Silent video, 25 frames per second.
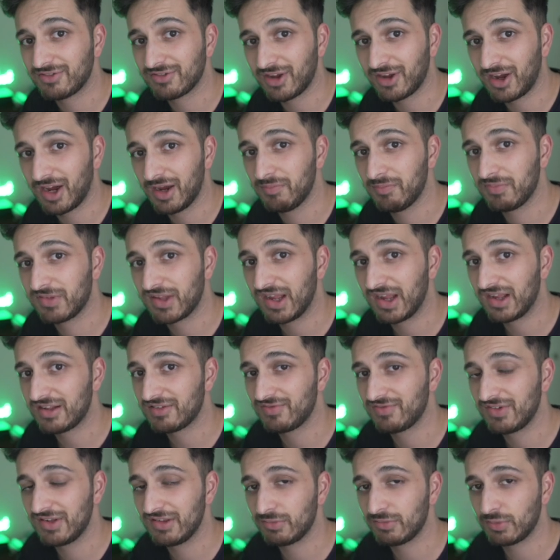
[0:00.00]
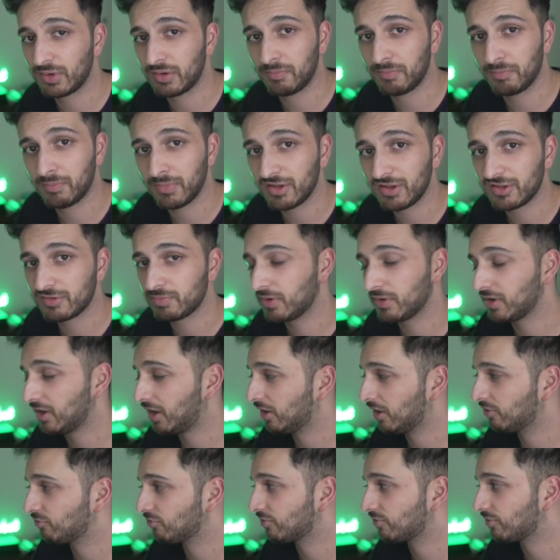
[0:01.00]
times gas fees were multiple
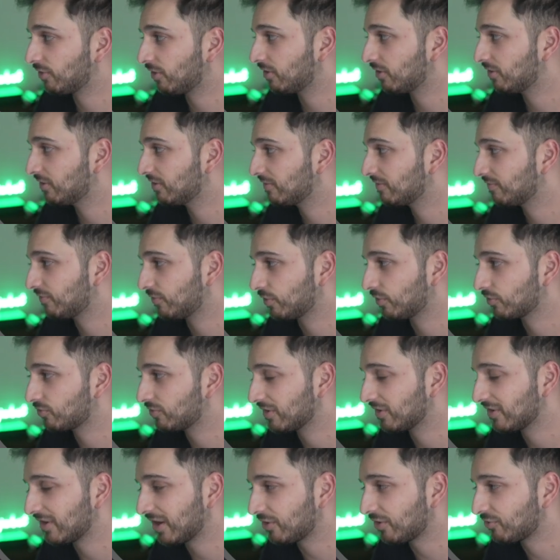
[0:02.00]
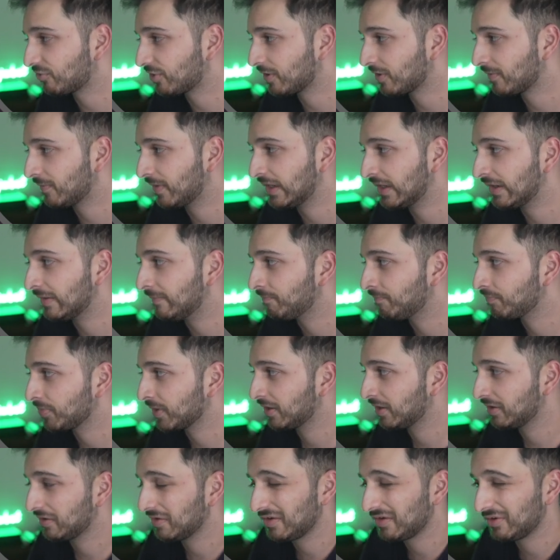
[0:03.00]
$100s for a transaction, when
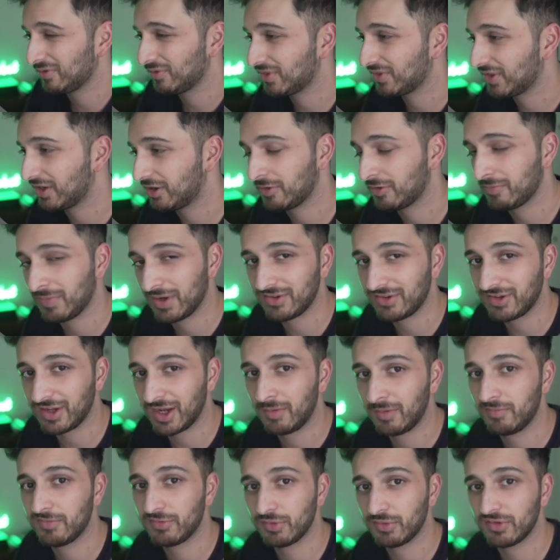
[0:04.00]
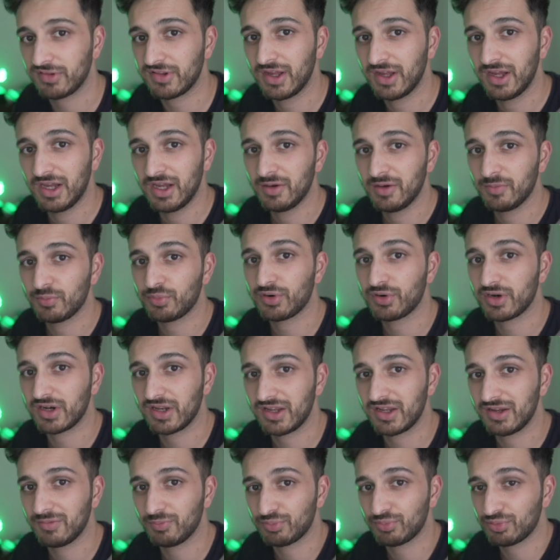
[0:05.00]
Ethereum at times was
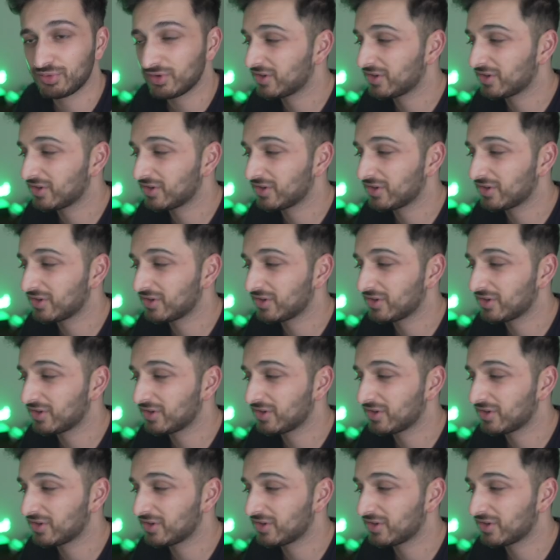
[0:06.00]
pretty